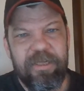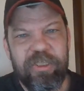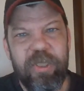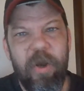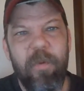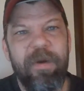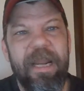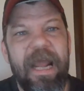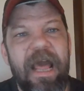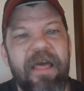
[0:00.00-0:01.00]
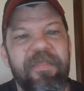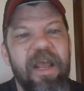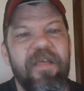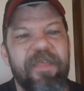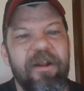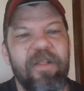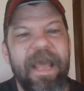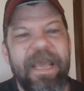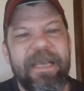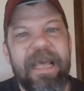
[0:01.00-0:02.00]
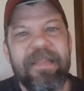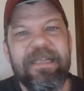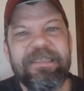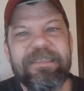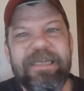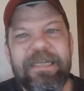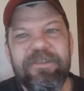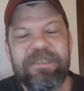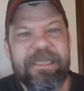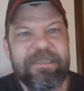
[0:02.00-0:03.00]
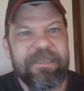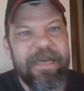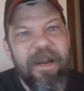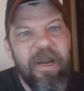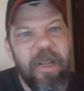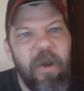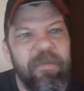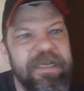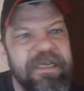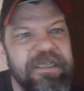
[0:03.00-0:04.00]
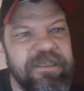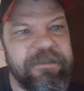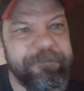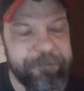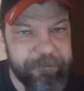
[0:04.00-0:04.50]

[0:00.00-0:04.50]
So, but they're like, this is an interesting scenario because